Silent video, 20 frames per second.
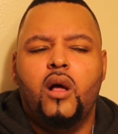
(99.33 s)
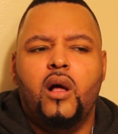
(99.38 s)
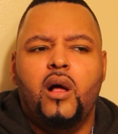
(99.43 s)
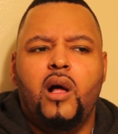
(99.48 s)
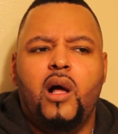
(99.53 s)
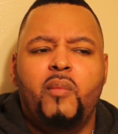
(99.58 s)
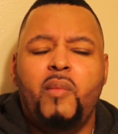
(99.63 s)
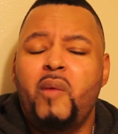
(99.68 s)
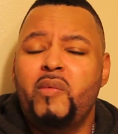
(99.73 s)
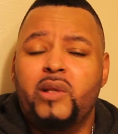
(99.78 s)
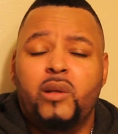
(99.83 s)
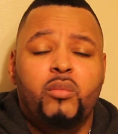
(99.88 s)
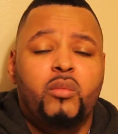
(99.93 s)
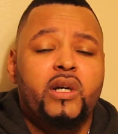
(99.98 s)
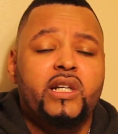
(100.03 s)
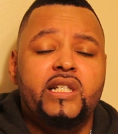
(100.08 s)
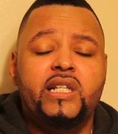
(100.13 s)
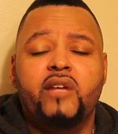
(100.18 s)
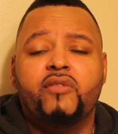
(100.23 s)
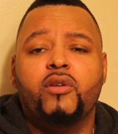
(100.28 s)
I was a
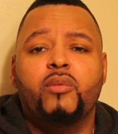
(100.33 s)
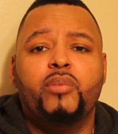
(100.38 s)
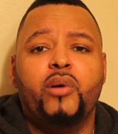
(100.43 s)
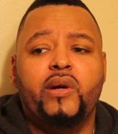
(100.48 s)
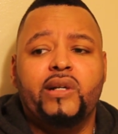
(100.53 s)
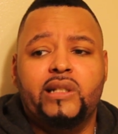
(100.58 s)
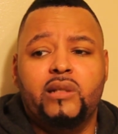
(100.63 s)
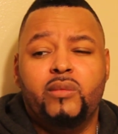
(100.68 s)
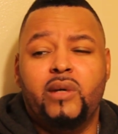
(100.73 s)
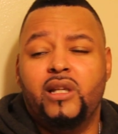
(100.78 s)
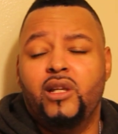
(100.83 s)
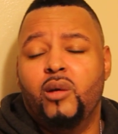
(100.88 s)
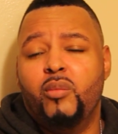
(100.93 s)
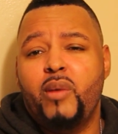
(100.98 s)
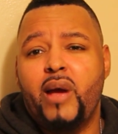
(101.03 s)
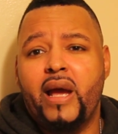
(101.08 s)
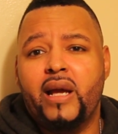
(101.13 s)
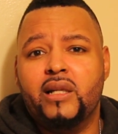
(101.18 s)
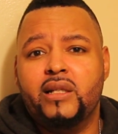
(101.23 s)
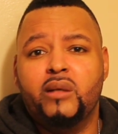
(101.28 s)
much different person. When I look
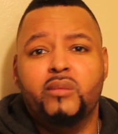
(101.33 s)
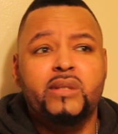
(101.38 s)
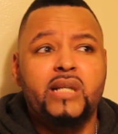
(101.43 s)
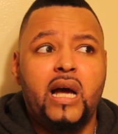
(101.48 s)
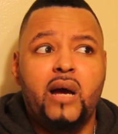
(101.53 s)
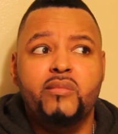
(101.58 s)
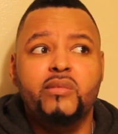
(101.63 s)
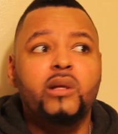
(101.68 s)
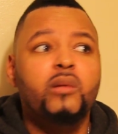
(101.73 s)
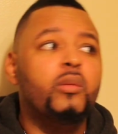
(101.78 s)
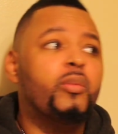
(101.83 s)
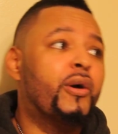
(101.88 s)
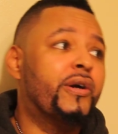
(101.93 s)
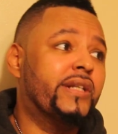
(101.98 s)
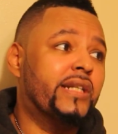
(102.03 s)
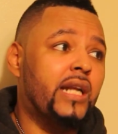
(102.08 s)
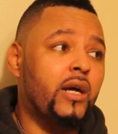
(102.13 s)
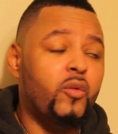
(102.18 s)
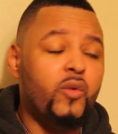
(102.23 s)
back sometimes at the person I